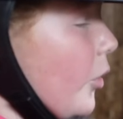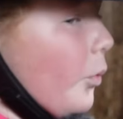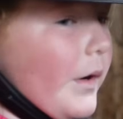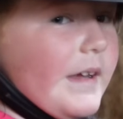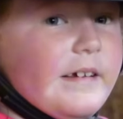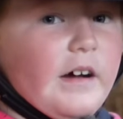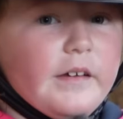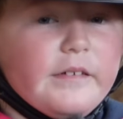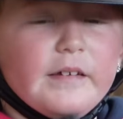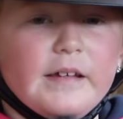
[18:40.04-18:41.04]
what he
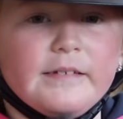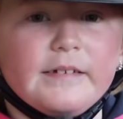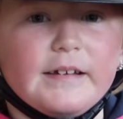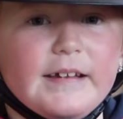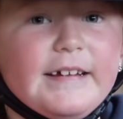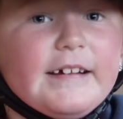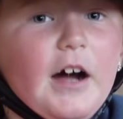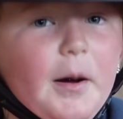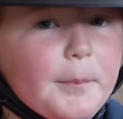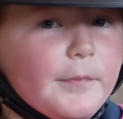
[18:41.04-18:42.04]
does is he
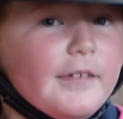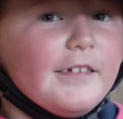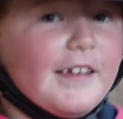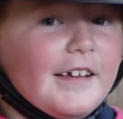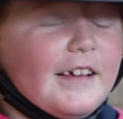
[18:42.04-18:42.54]
comes